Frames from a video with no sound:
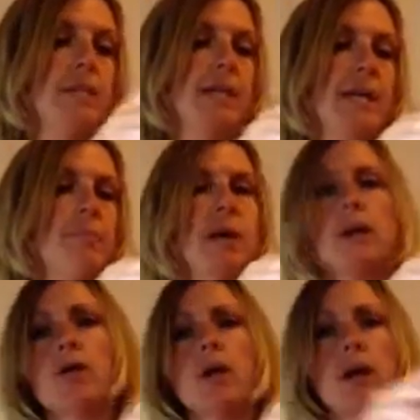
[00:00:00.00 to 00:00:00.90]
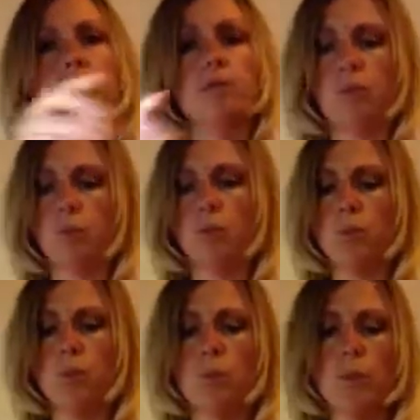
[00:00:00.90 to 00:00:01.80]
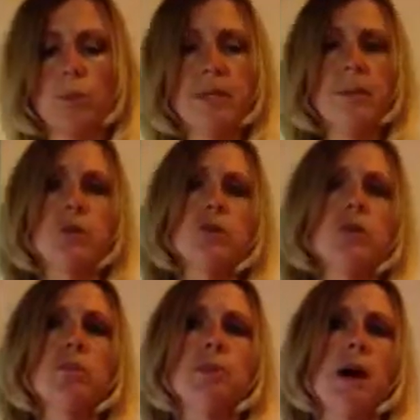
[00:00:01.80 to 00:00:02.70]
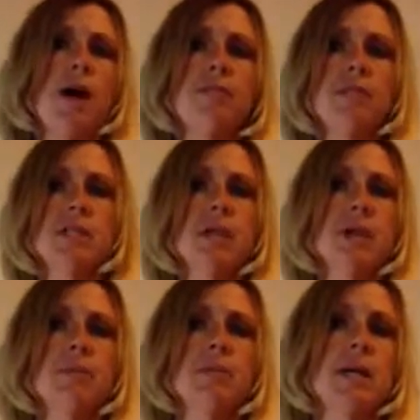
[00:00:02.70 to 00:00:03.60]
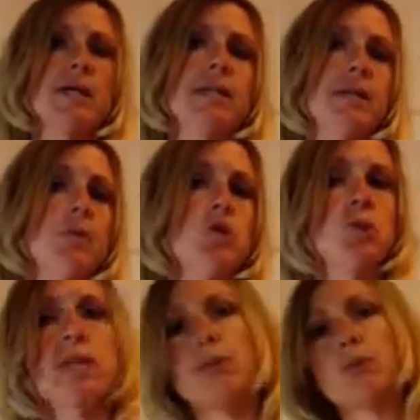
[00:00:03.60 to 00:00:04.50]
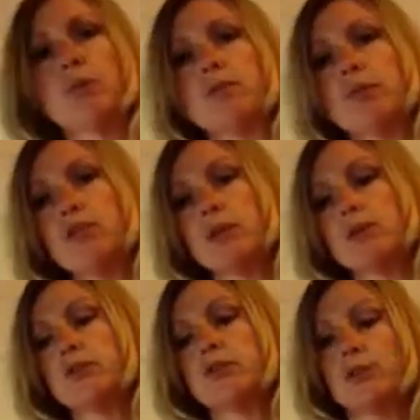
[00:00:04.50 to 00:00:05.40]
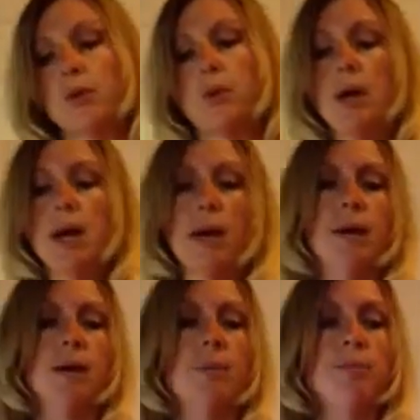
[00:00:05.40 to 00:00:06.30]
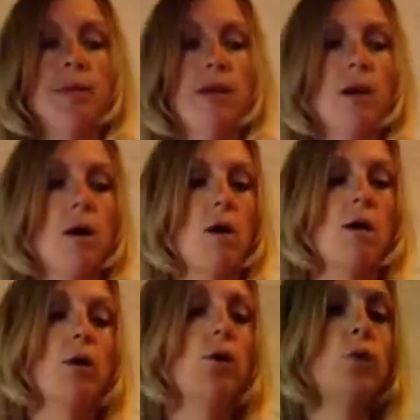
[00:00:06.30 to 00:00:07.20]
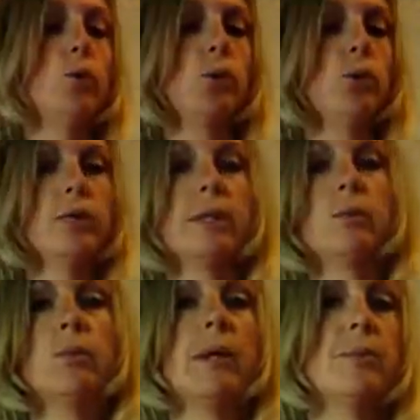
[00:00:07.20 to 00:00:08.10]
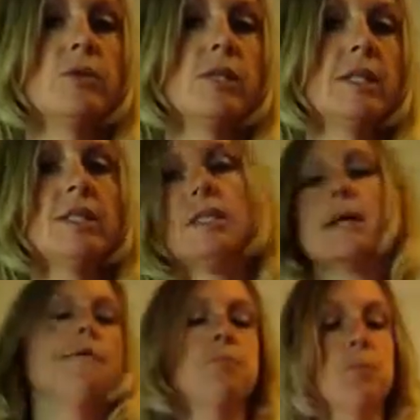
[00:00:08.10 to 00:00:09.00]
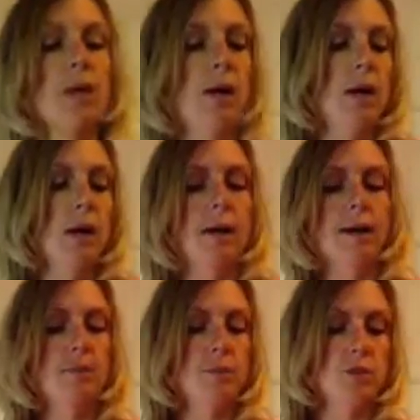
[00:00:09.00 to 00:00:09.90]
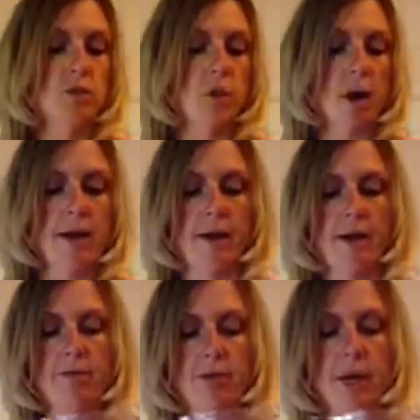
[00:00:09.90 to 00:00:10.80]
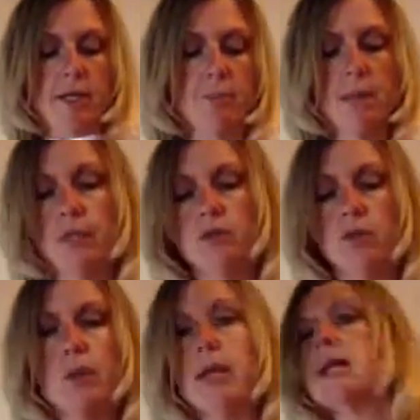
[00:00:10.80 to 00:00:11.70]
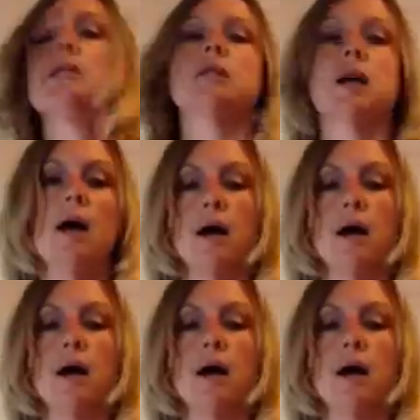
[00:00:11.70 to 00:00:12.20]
Today mine are kind of room temperature, but oftentimes I take them straight out of the refrigerator, so they are cooler than what I'm using today. So I have cracked my 2 eggs.